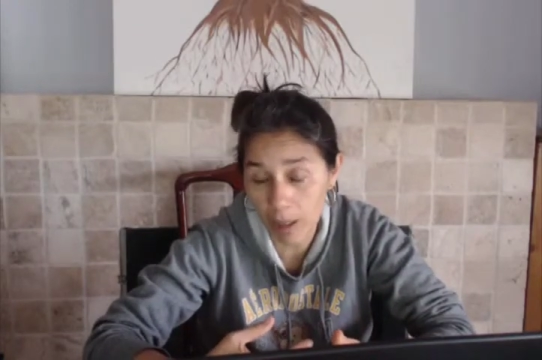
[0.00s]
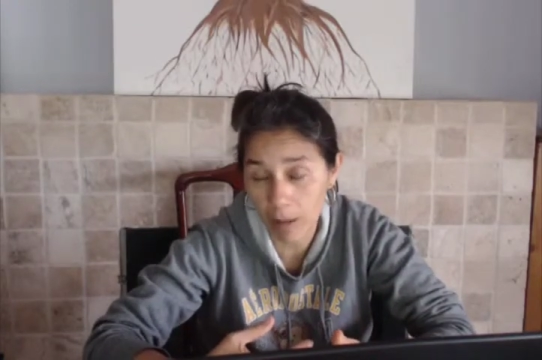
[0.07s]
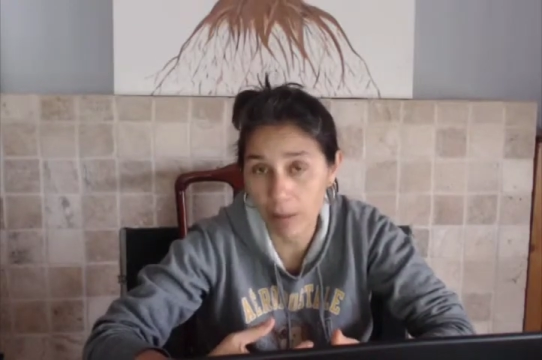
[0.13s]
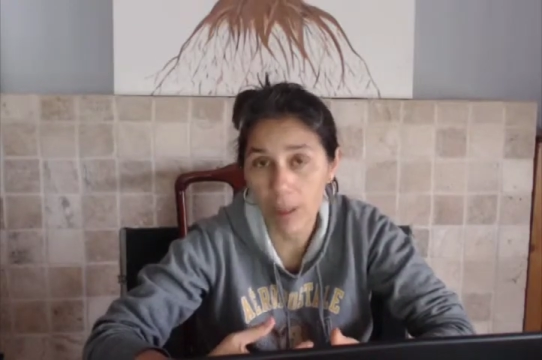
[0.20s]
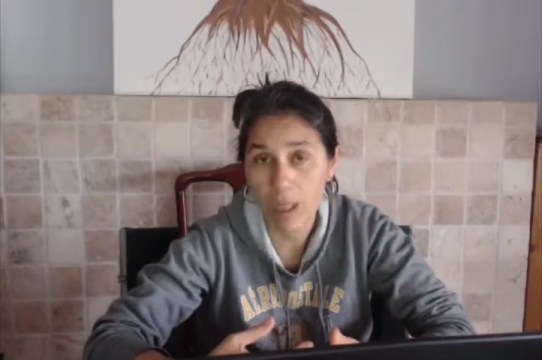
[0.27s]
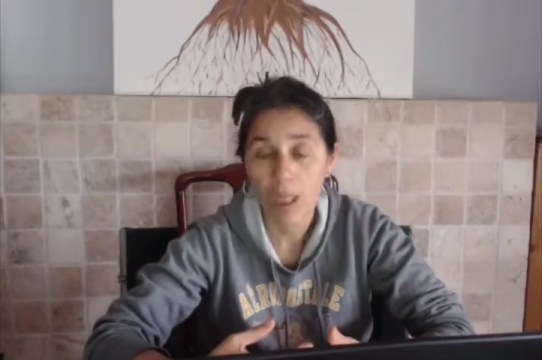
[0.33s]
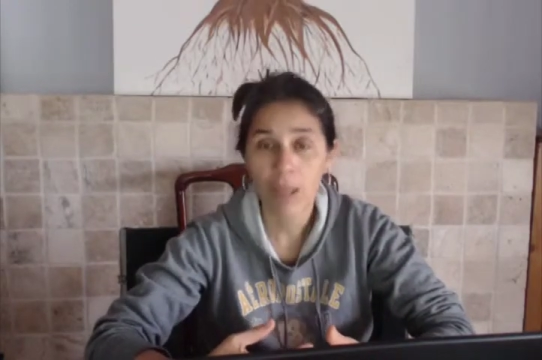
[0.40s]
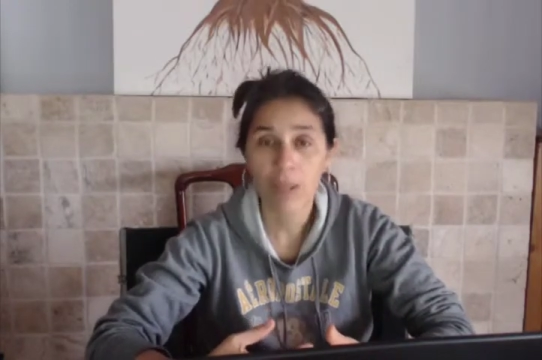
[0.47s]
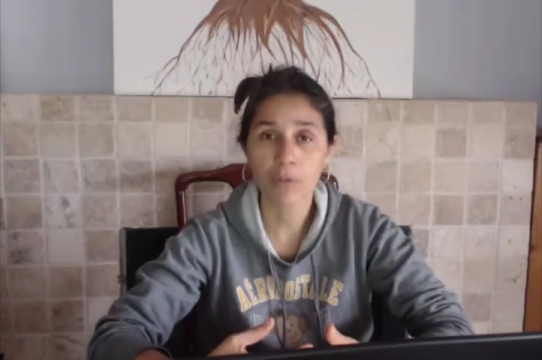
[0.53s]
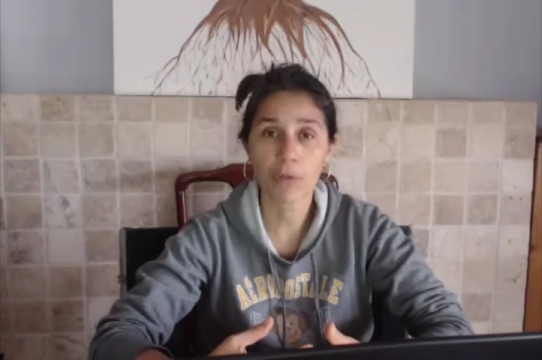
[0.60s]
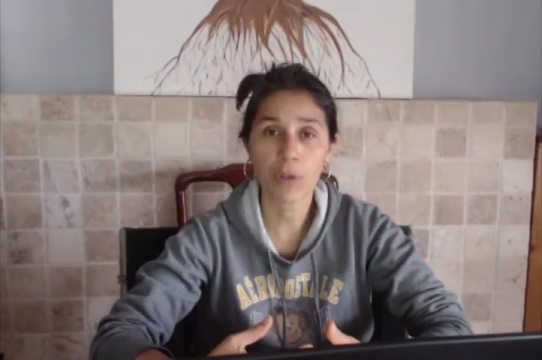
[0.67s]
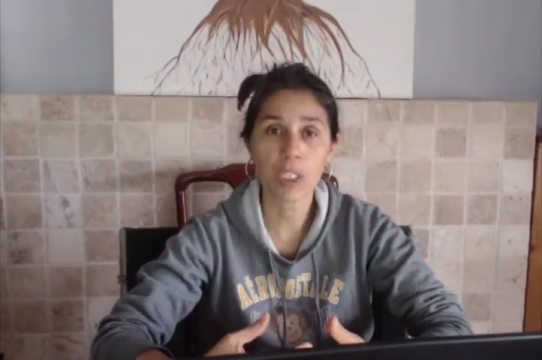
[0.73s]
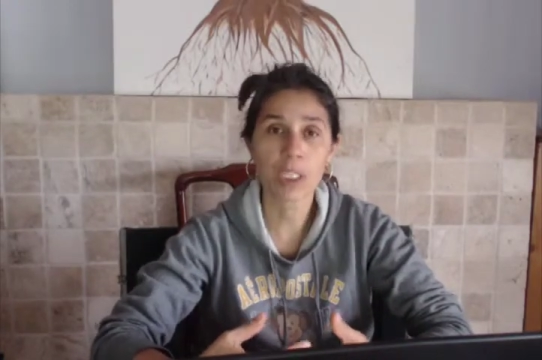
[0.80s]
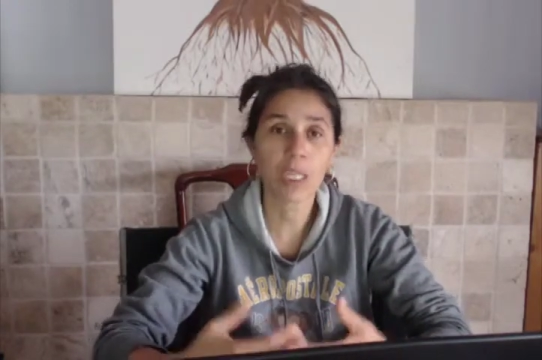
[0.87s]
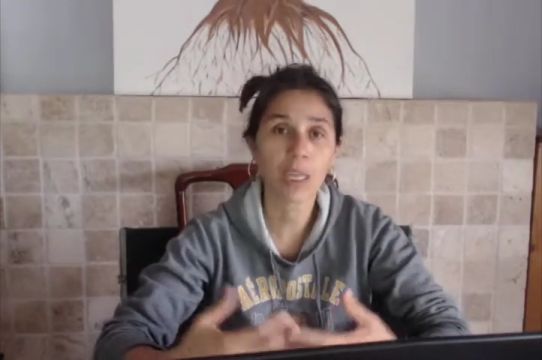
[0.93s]
The
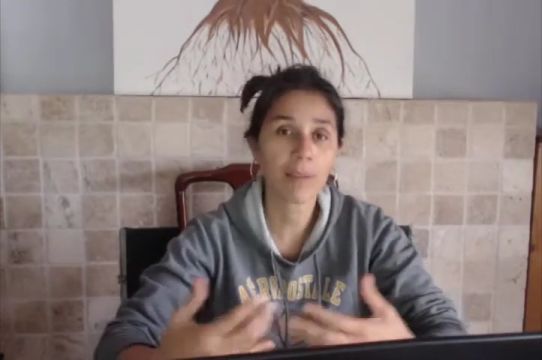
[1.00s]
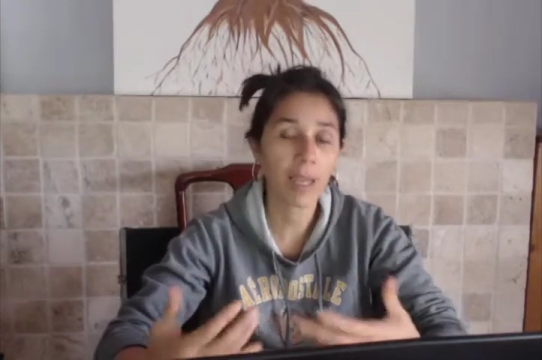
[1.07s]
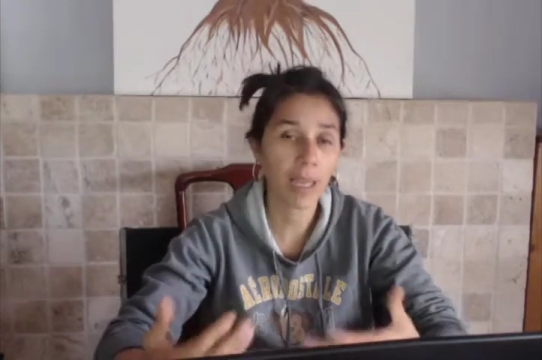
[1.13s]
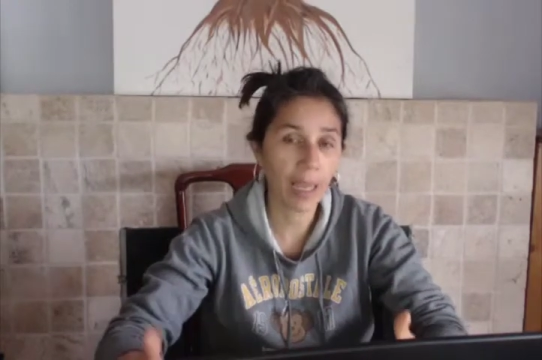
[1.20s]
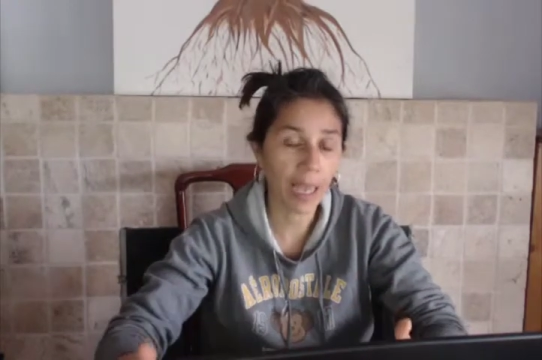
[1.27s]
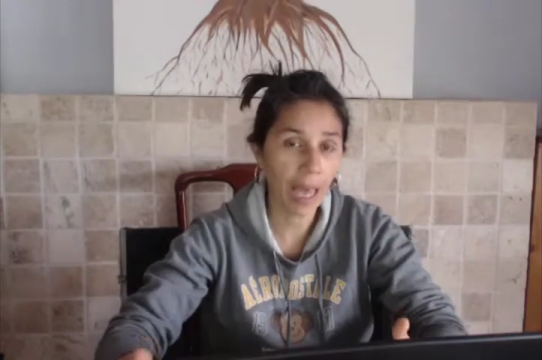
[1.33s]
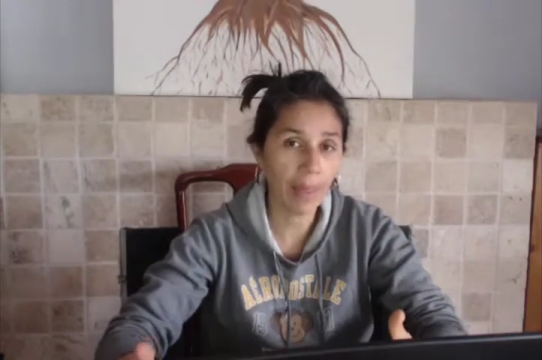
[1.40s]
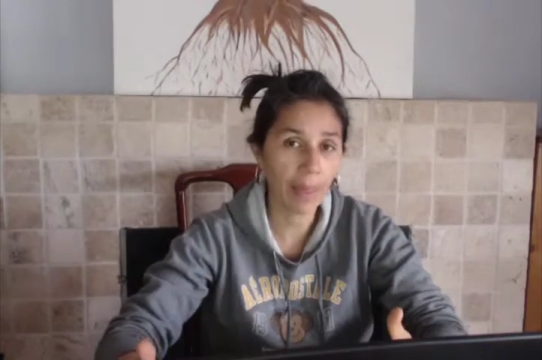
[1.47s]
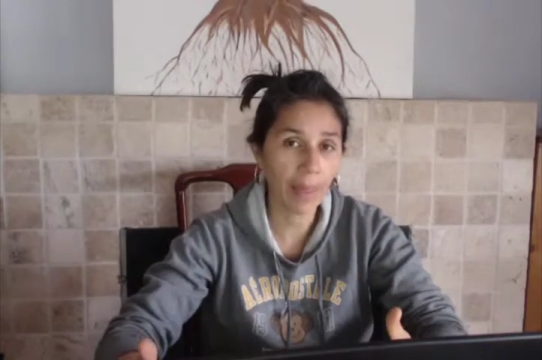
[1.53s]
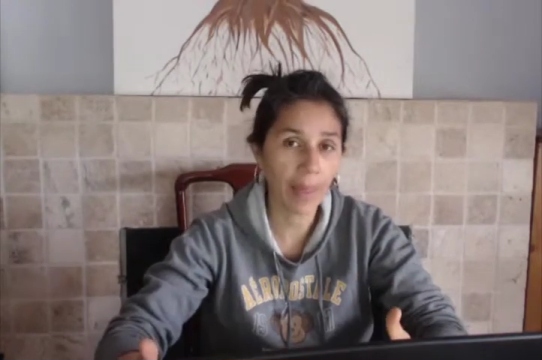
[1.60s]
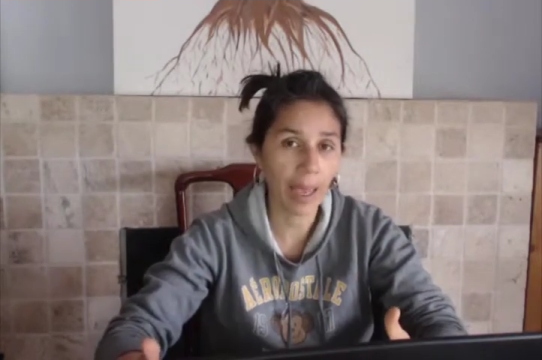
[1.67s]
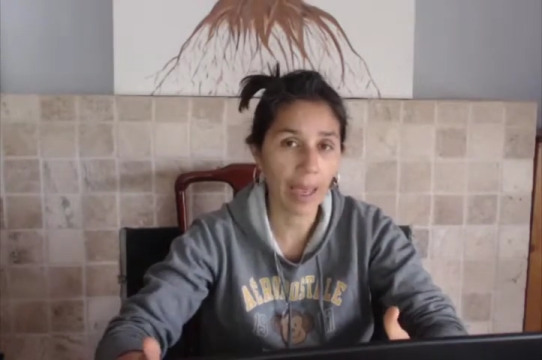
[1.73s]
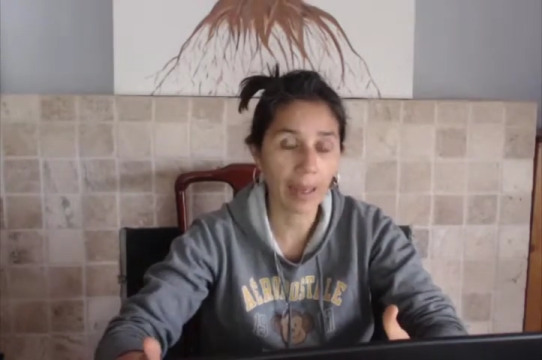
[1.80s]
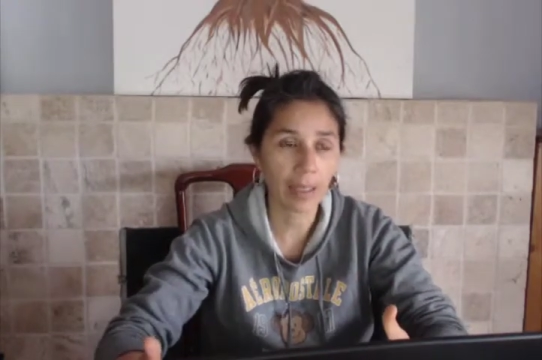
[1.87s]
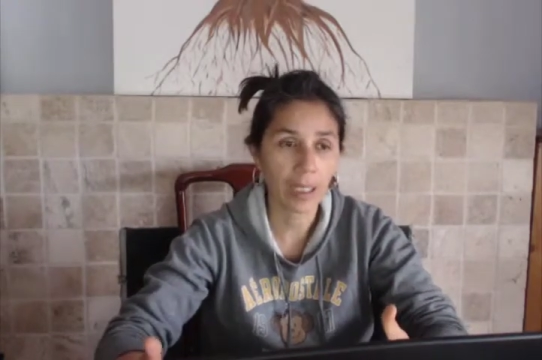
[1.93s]
first time they got
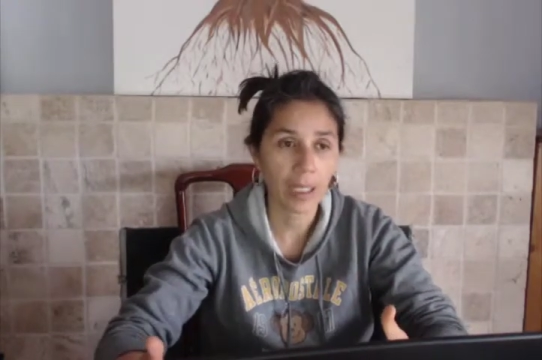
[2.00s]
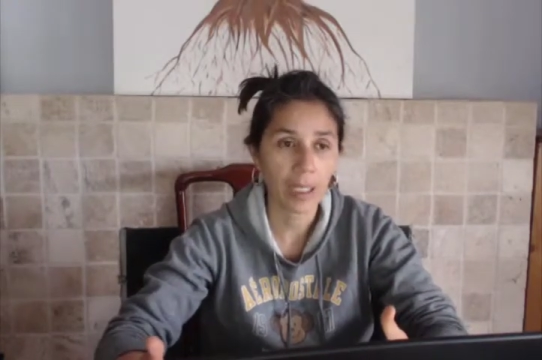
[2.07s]
that,